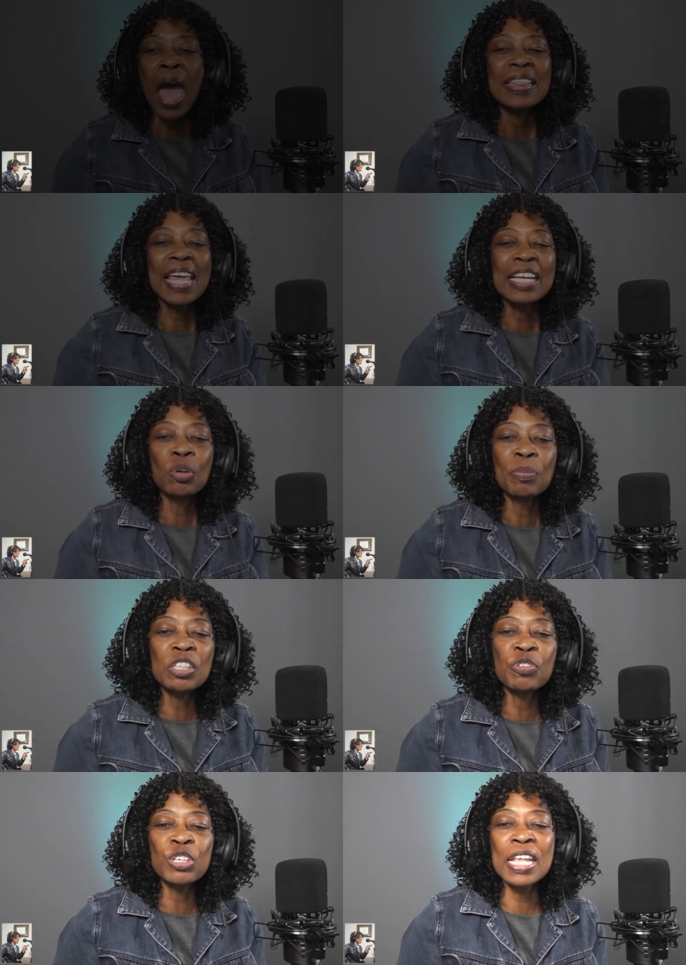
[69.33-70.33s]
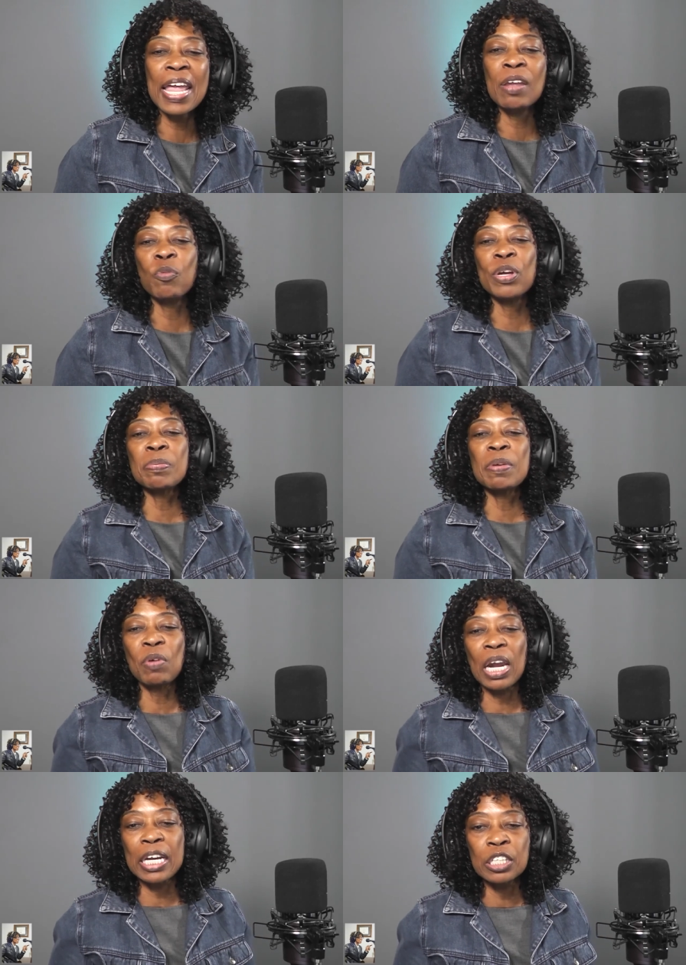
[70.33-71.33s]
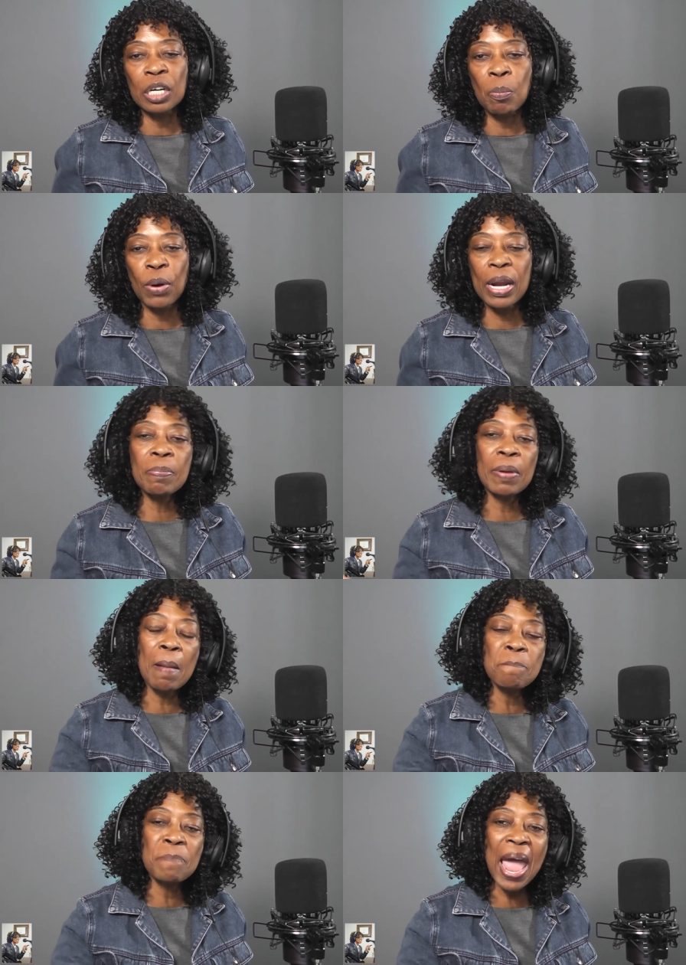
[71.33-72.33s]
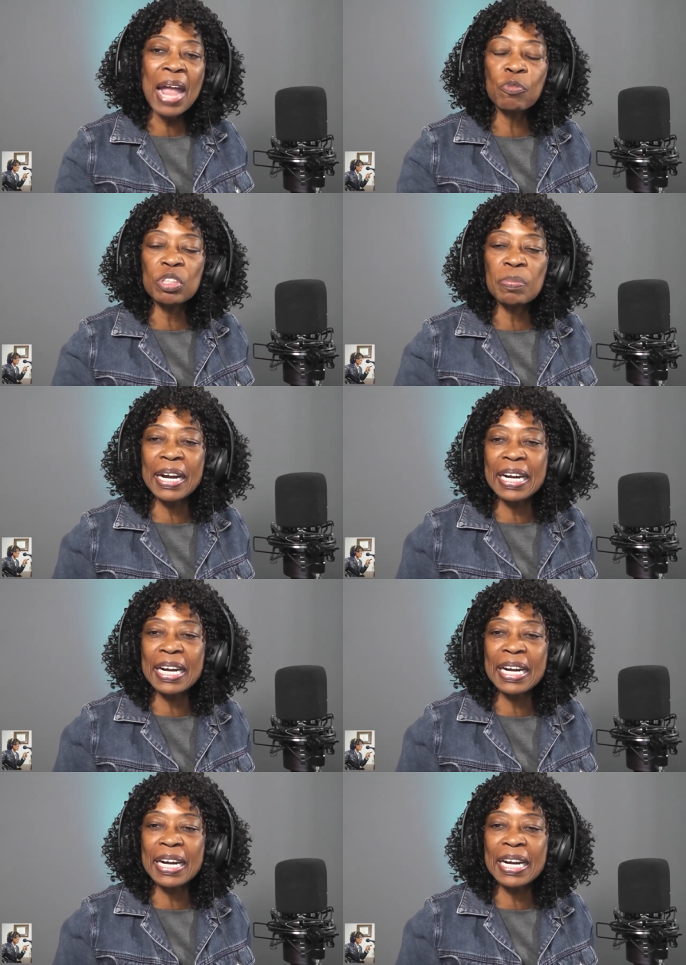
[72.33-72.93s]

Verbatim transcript: Thanks so much for staying with me while I took a break, but I'm back with my